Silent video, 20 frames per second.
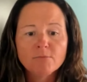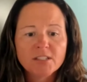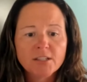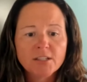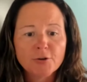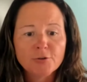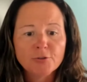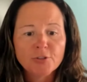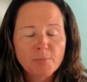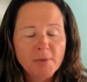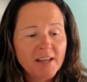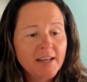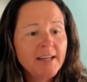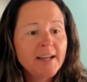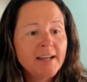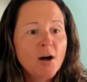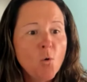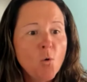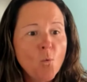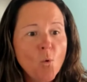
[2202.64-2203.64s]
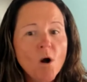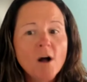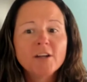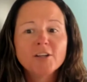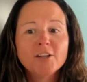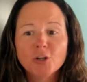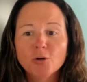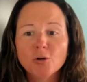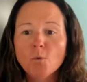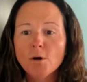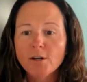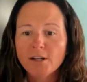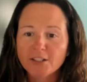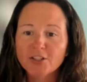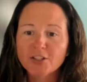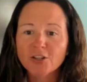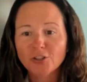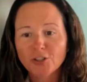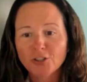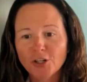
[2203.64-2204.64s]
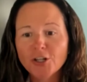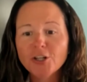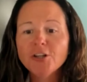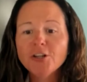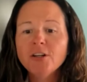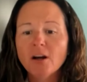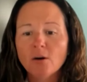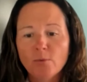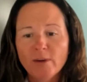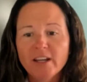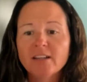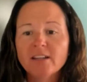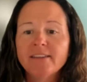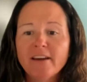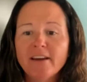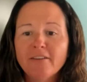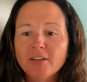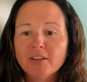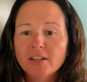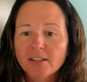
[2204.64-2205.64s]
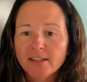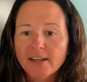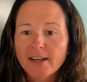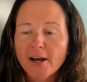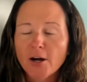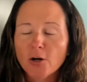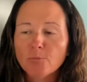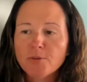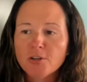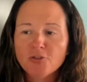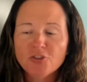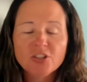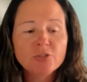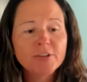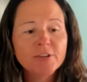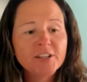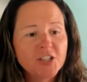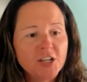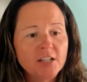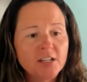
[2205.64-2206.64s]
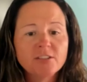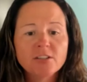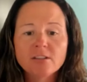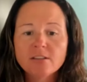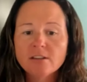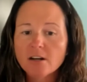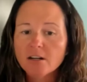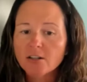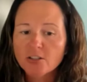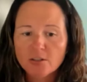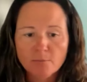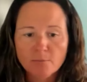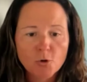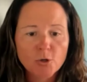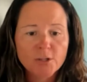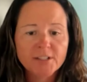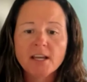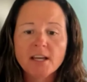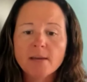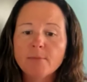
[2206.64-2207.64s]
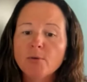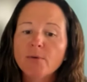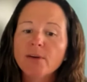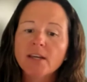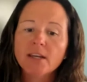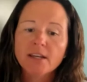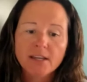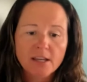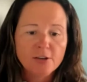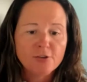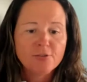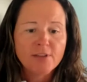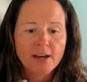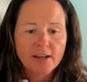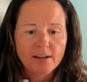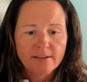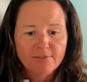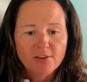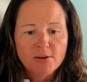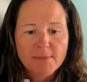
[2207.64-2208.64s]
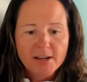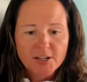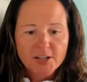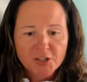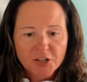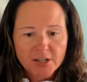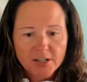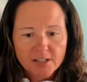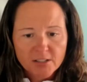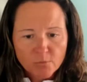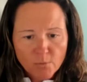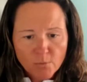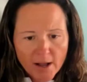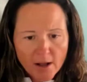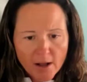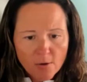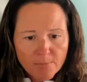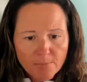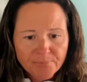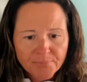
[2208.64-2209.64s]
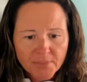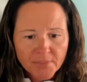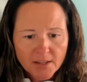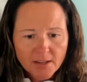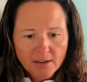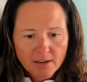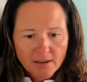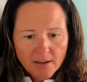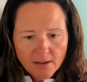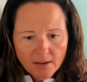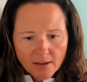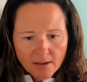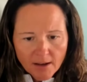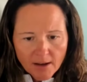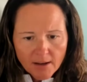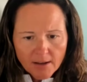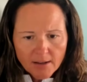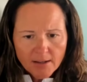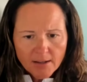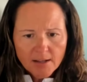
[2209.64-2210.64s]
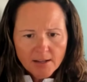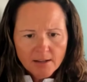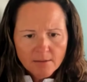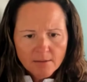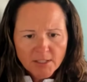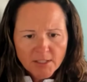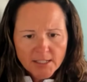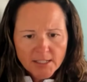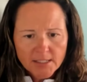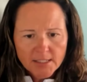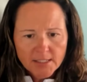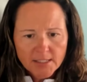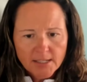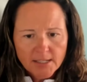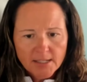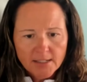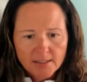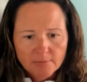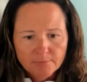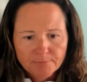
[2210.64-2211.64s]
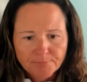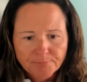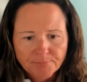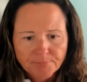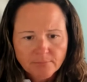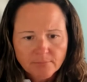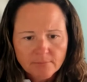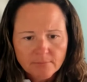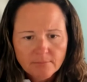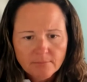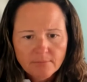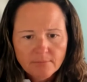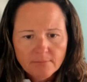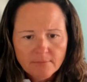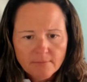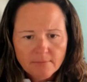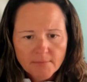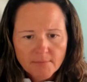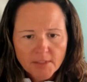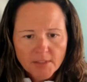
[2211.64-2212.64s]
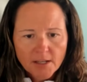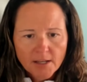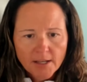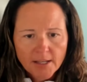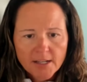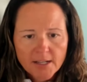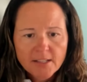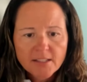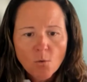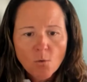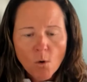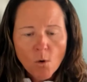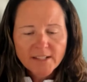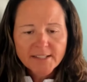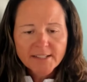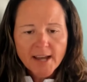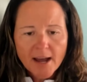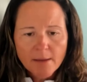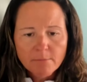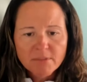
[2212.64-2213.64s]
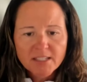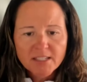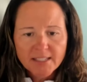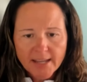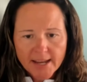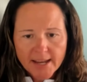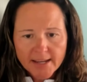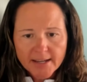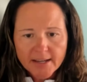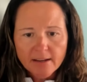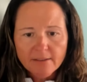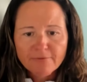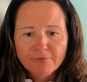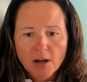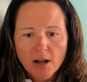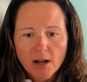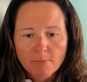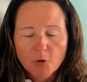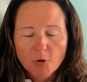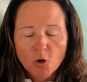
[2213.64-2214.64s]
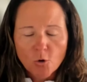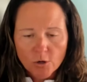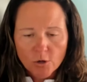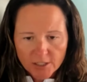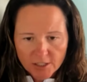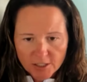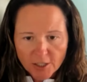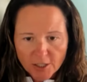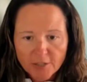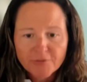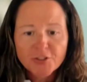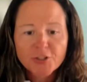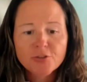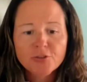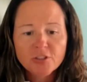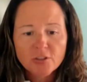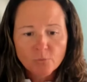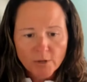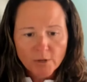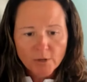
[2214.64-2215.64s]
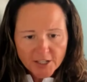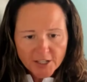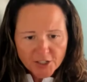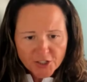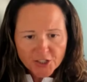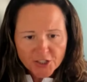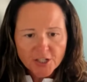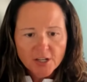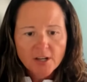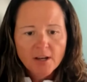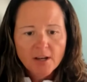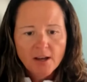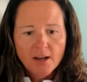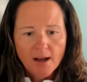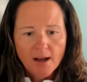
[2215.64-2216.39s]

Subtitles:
So depending on what you're wanting to learn, we can definitely help you. Just reach out to our support team and we can get you that information as well. Let's see. It is a one-time sync from CourtReserve to Swish.